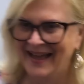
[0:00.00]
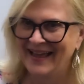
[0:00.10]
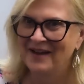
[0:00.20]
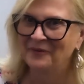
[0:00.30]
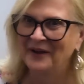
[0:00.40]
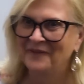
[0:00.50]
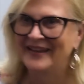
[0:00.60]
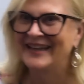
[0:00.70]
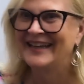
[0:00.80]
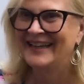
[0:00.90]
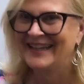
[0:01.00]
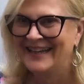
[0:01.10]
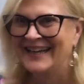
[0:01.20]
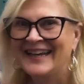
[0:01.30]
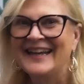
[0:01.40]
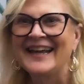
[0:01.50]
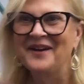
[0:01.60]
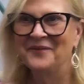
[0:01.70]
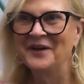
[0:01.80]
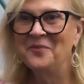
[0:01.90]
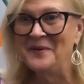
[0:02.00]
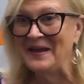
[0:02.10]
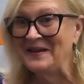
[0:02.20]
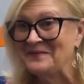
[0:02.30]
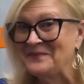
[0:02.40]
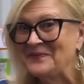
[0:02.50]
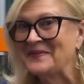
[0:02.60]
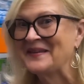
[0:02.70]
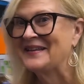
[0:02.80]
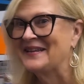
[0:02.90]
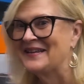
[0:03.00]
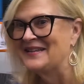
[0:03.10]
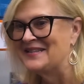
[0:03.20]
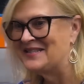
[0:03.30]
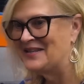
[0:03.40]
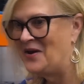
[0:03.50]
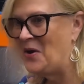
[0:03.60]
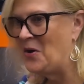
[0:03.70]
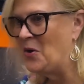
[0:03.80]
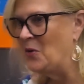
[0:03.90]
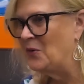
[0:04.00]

Only eat eight or ten of them. It will be. You know?